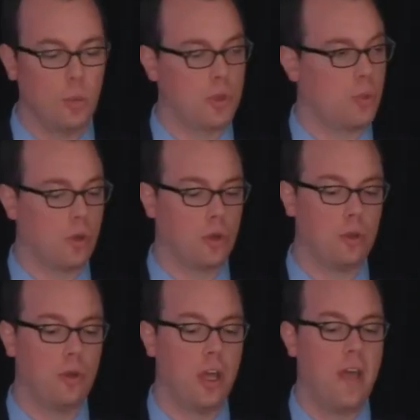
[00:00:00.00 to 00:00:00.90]
which will
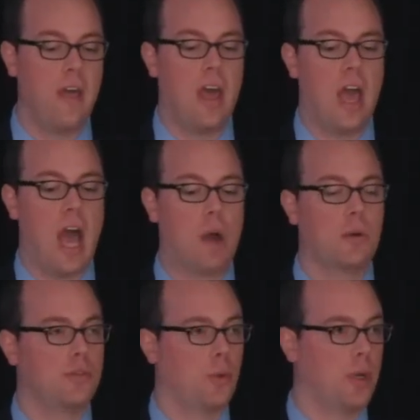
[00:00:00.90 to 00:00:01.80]
include
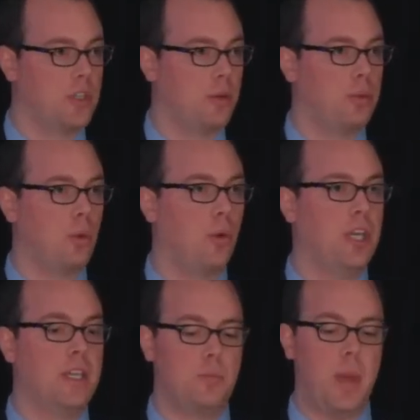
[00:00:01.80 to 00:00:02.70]
hours for which an
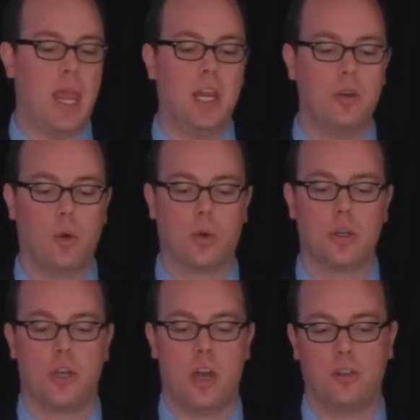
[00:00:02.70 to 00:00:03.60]
employee is paid
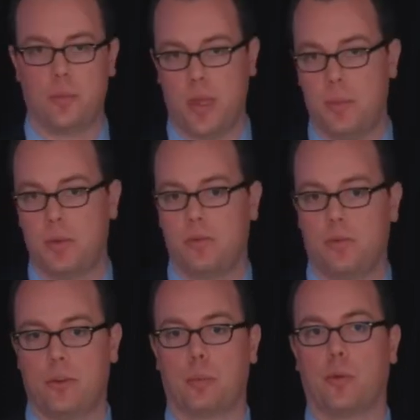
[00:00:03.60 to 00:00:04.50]
or entitled to payment
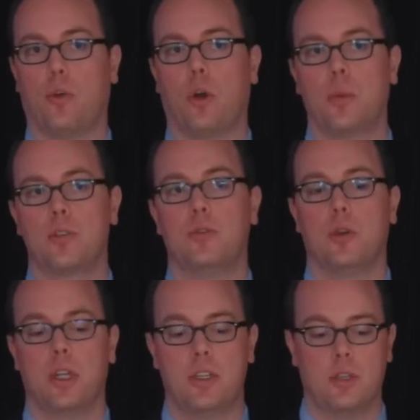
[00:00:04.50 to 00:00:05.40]
for the performance of
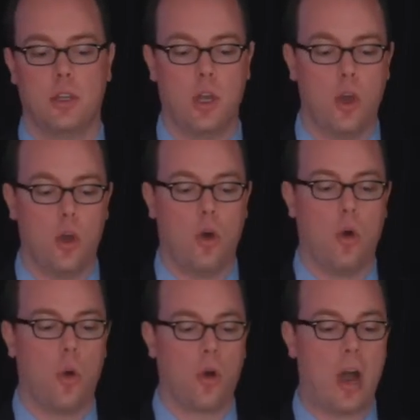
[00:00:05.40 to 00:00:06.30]
duties,
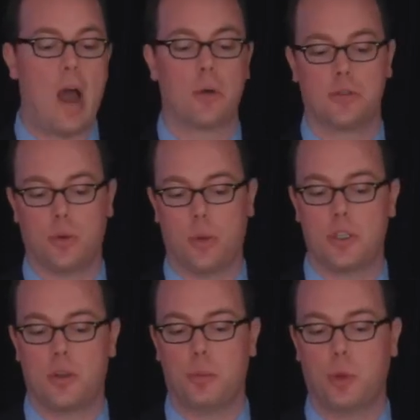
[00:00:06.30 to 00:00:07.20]
or hours for
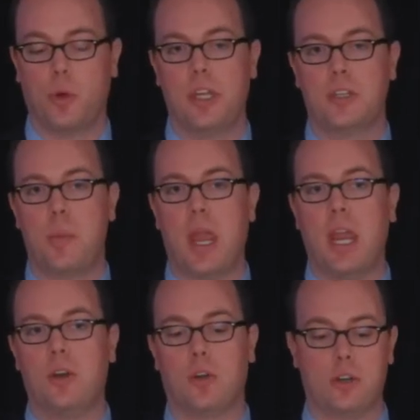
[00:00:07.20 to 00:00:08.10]
which an employee is
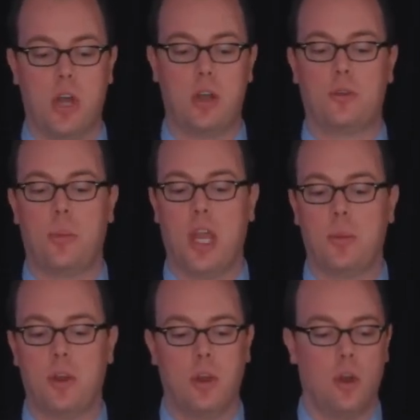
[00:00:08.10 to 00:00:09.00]
paid or entitled to
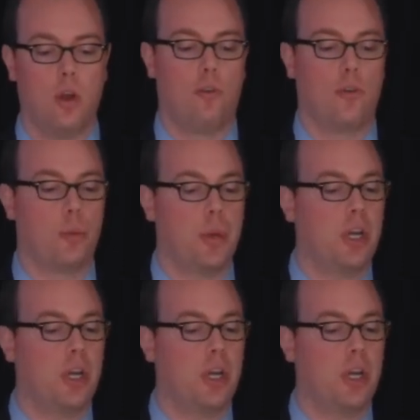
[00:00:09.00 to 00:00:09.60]
payment for a